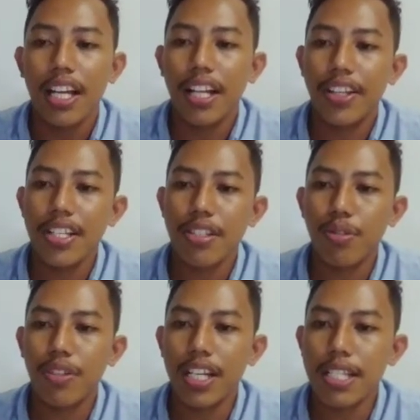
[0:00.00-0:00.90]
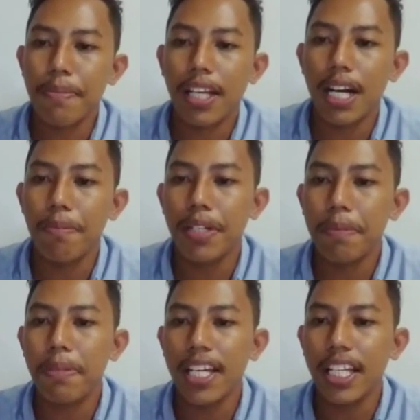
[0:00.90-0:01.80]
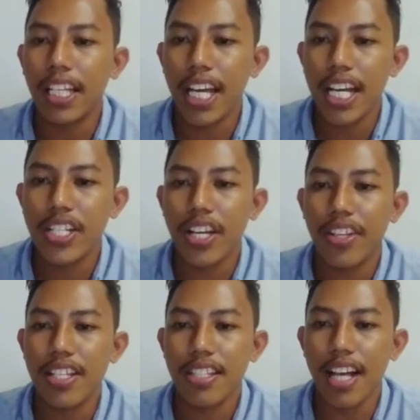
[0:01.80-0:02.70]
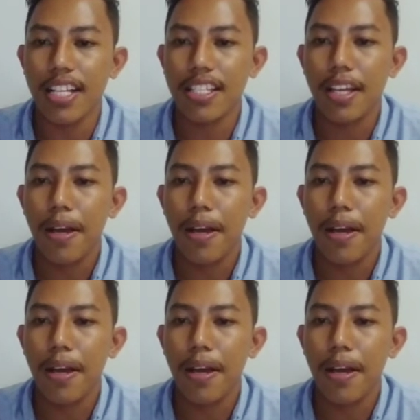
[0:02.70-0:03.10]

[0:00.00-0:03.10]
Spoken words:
These students become deeply engaged in this task,